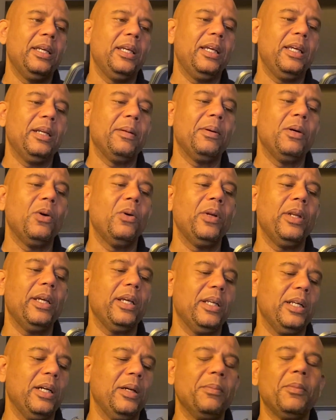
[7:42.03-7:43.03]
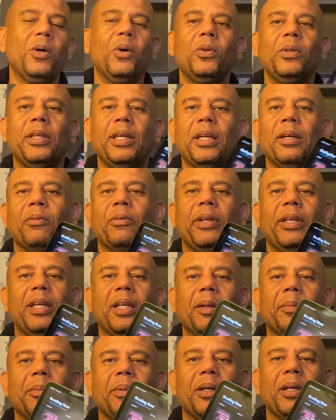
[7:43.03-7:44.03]
And I'm holding and reading
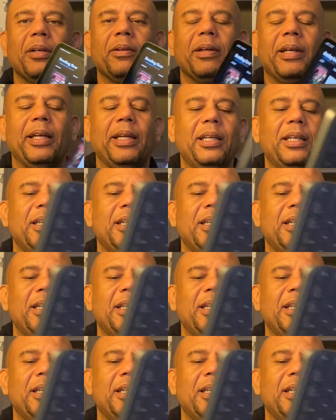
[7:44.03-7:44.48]
a book, right?